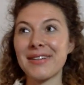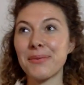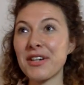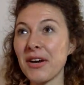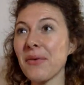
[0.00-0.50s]

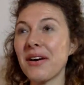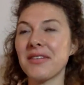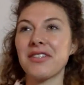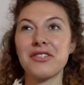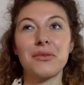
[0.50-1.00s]
we go
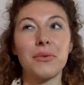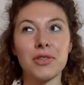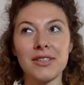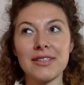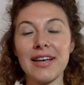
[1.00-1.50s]
out into the
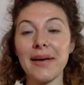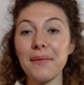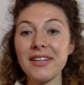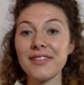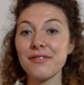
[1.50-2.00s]
world and
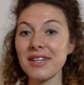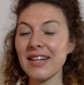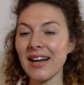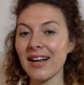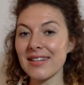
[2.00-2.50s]
we can
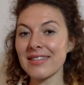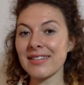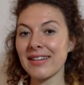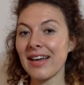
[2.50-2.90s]
really ask,